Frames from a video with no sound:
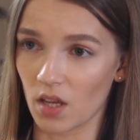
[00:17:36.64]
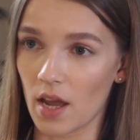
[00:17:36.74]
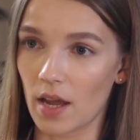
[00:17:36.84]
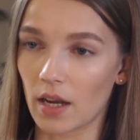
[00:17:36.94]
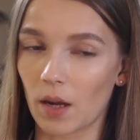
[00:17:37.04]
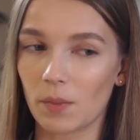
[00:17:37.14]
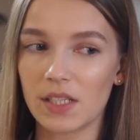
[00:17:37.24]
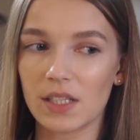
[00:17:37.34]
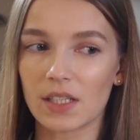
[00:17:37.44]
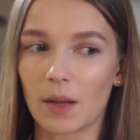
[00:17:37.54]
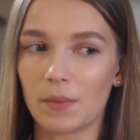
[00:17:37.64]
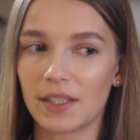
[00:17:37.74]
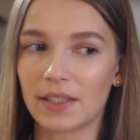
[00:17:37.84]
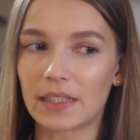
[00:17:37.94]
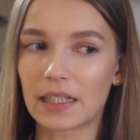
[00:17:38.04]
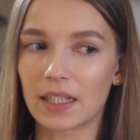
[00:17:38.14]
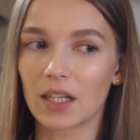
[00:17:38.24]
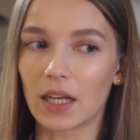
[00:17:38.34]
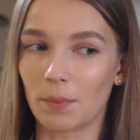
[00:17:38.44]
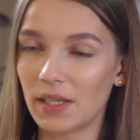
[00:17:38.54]
She's great. Comedian, I mean,
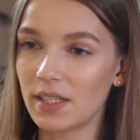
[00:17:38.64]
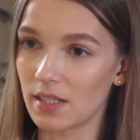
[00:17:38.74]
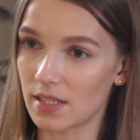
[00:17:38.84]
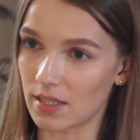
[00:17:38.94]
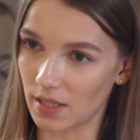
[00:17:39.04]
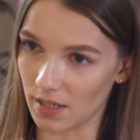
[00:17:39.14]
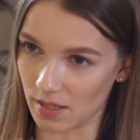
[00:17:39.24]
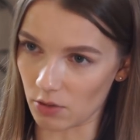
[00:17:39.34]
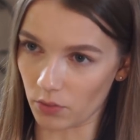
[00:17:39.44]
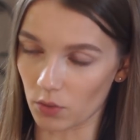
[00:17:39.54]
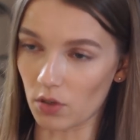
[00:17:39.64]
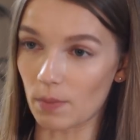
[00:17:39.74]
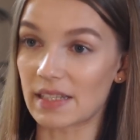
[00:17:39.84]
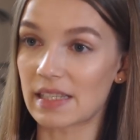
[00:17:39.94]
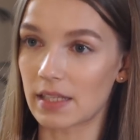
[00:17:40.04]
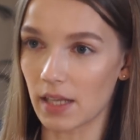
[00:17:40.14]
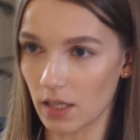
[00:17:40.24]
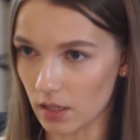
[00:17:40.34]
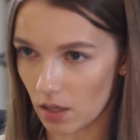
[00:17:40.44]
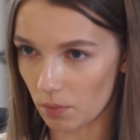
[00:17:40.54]
comedians, yes, of course, but
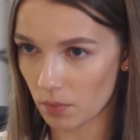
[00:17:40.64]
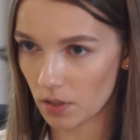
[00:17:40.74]
stand-up.